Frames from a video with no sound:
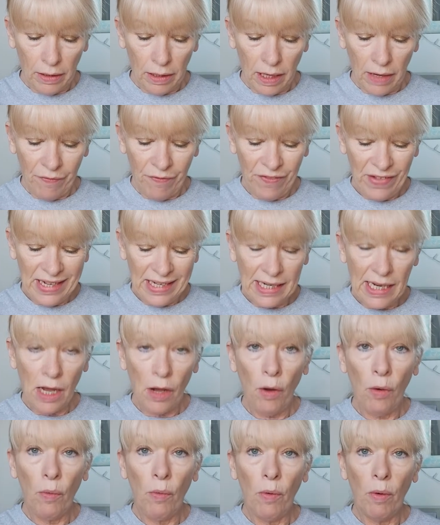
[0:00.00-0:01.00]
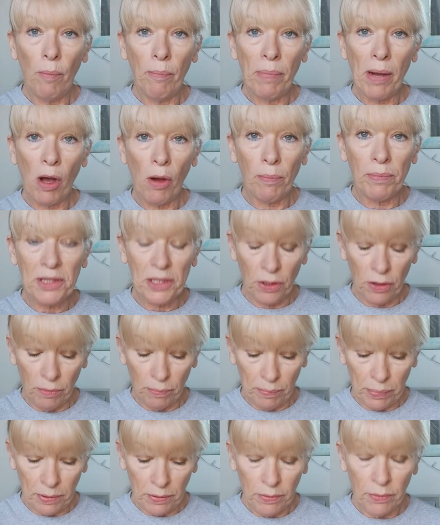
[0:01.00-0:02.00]
A video popped
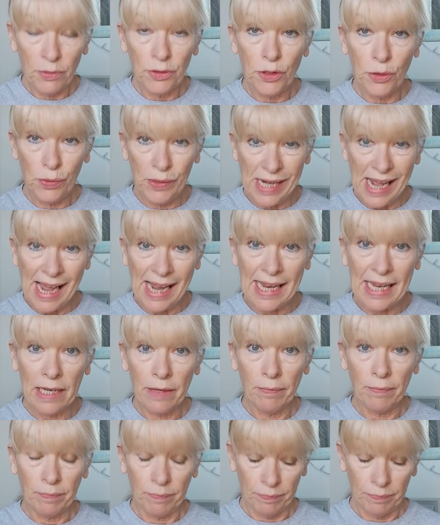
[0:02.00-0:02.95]
up today